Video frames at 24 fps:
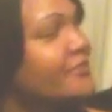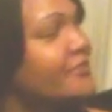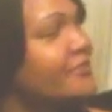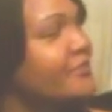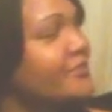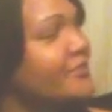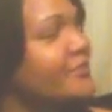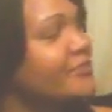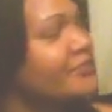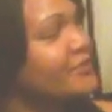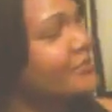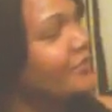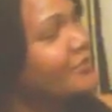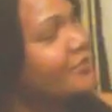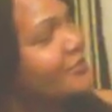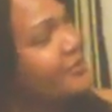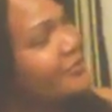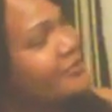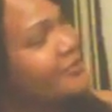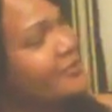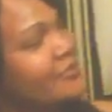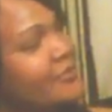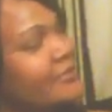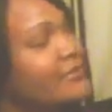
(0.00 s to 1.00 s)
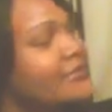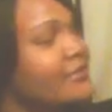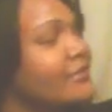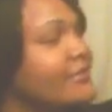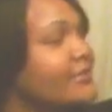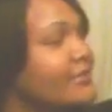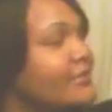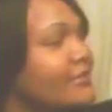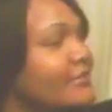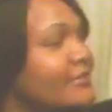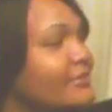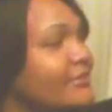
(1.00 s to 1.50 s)

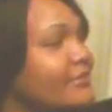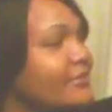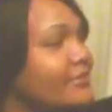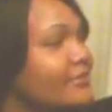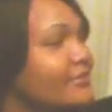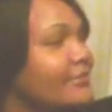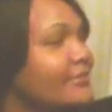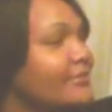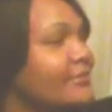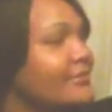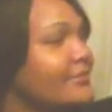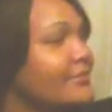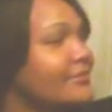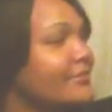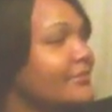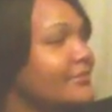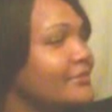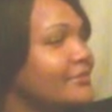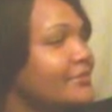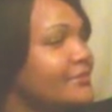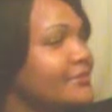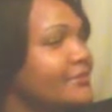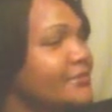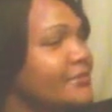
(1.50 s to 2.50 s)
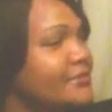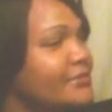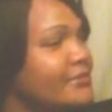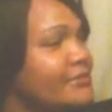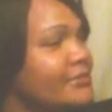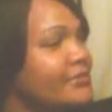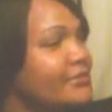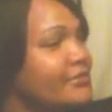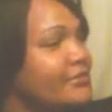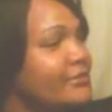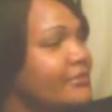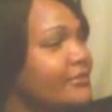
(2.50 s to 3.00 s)

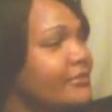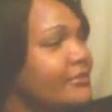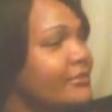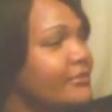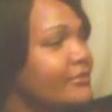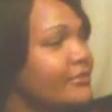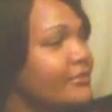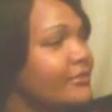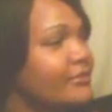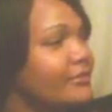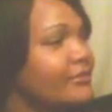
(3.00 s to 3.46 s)
This person isn't speaking.